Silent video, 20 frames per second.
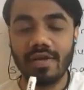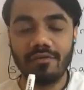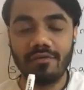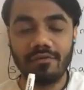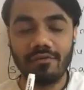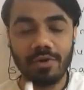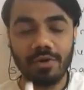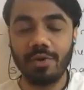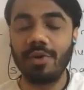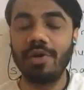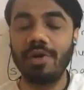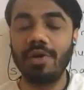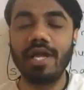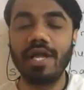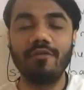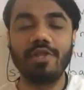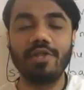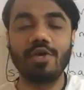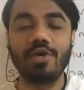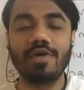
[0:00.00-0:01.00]
If you don't
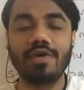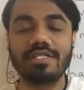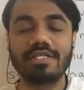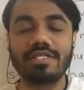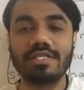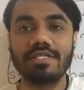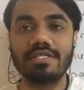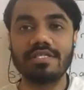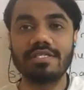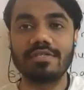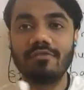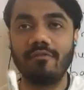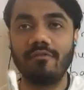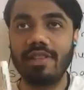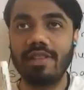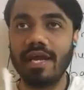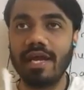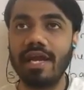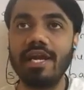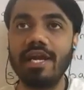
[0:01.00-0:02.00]
have any questions, we
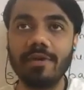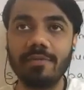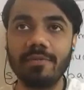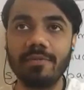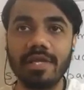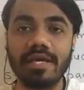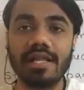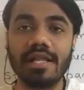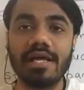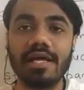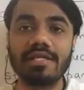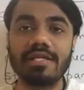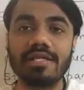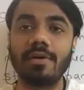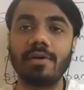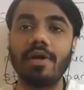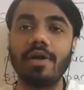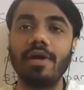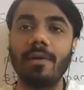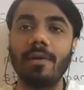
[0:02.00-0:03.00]
will end up the class
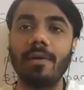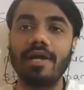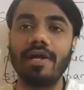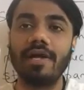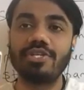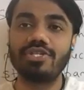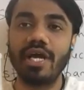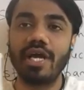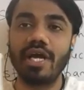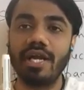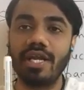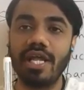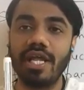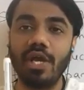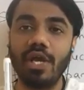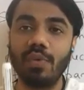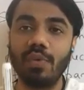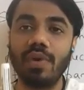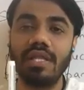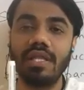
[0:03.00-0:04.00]
by
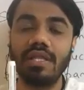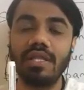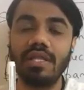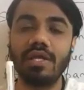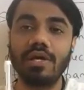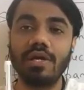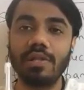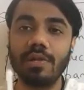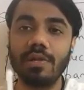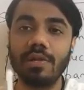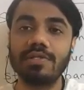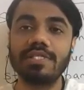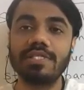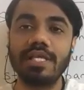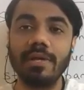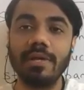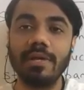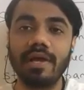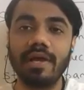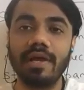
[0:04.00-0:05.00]
chanting one
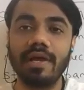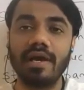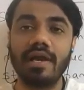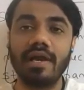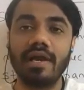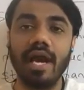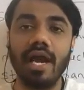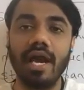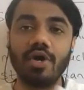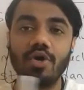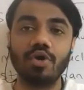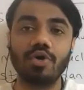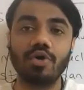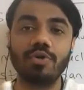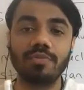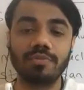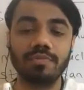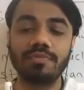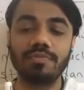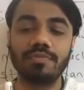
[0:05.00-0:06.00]
closing prayer and
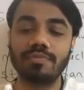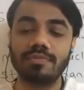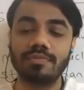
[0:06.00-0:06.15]
Om.